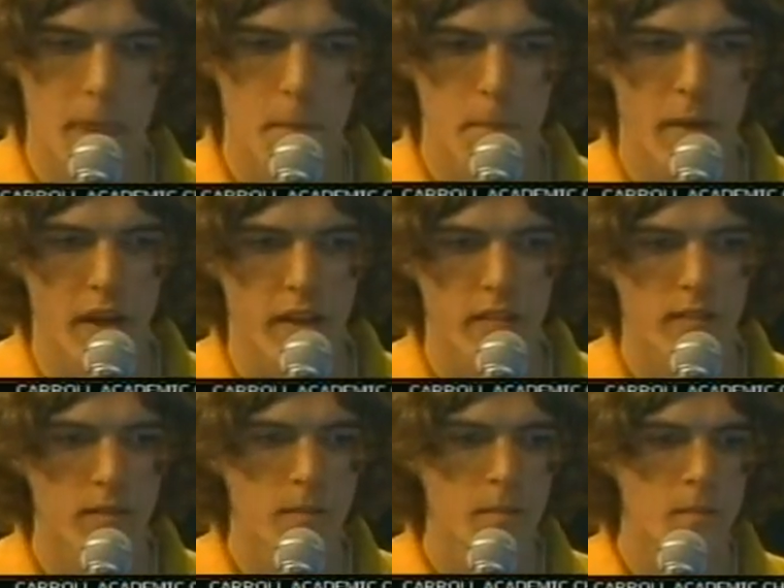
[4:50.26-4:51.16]
Pass.
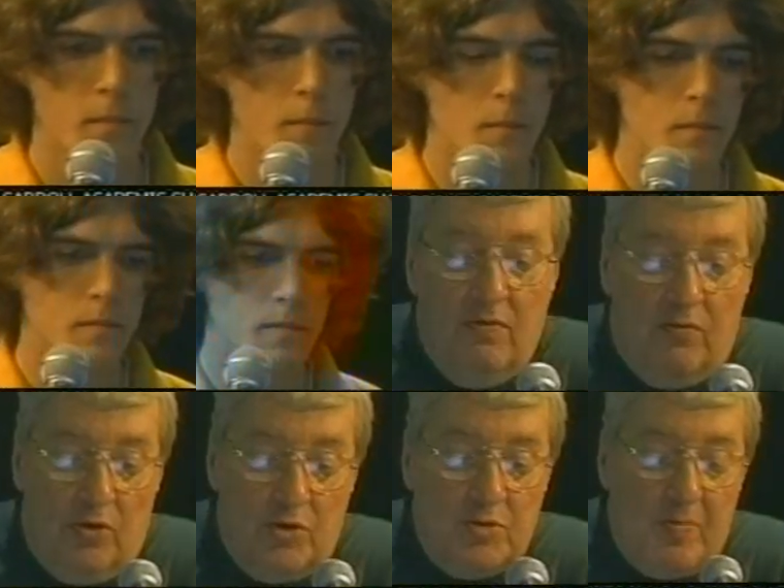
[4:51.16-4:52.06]

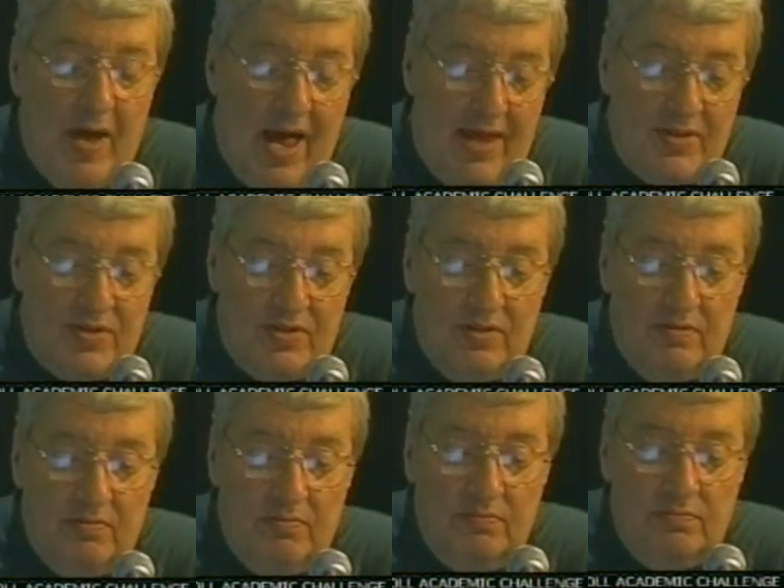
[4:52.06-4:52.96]
First pass.
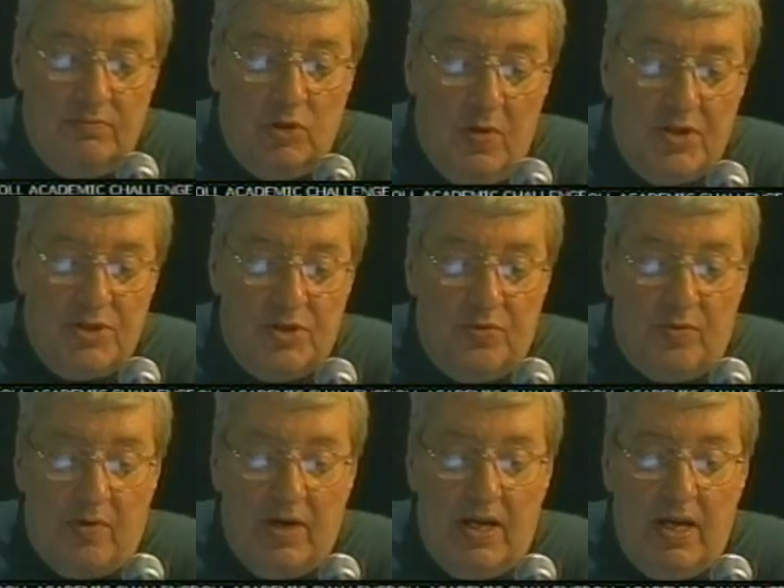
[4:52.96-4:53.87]
Question
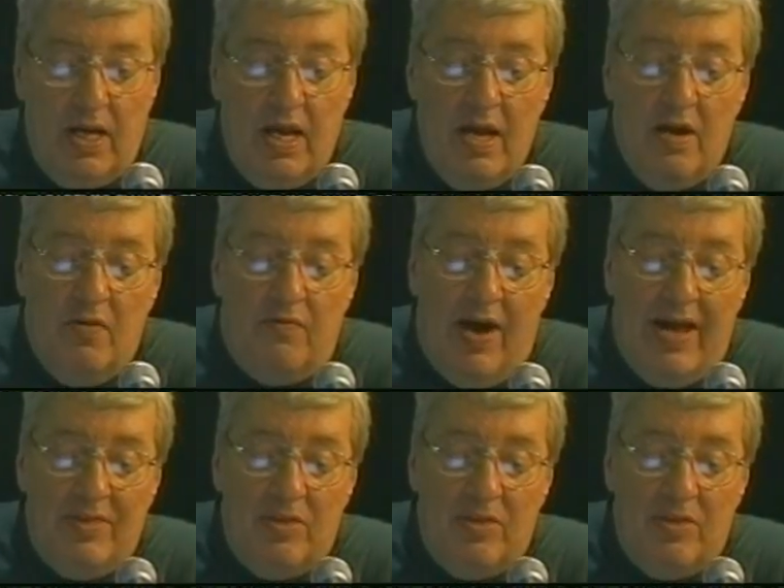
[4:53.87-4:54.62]
3. Find the